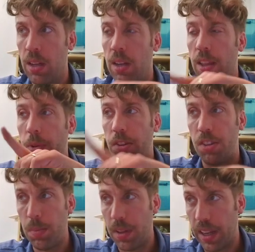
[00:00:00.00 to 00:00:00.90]
Then we
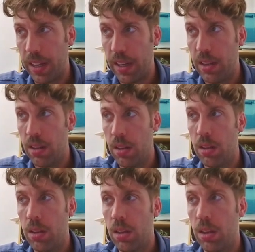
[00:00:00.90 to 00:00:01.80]
simulated,
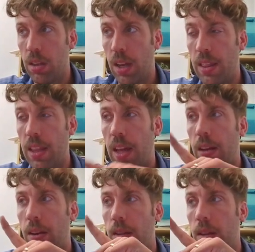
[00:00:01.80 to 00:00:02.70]
and
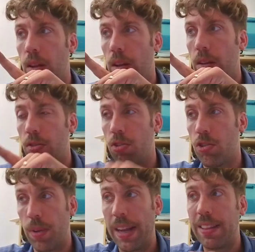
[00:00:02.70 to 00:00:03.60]
then the
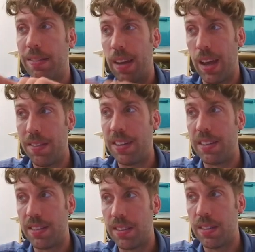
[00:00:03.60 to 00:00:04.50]
strength of
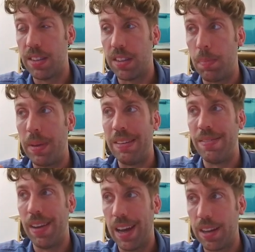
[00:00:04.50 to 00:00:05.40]
evidence is a
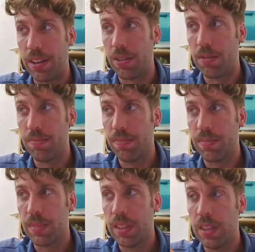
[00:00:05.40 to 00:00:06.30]
p-value.
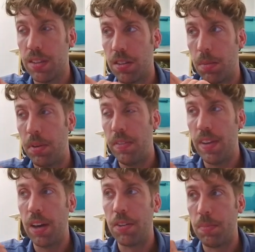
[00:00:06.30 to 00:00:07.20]
So the
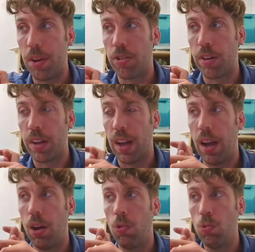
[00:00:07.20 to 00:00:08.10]
p-value is measuring
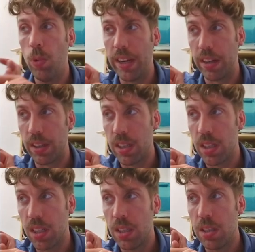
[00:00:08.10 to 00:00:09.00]
how weird
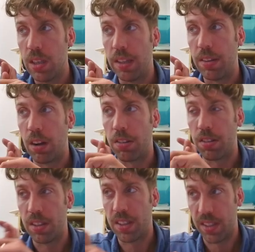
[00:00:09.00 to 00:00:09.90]
is our
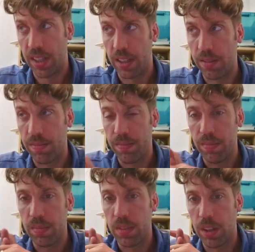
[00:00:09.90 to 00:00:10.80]
statistic,
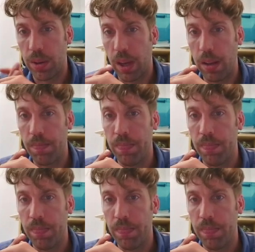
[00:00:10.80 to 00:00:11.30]
okay?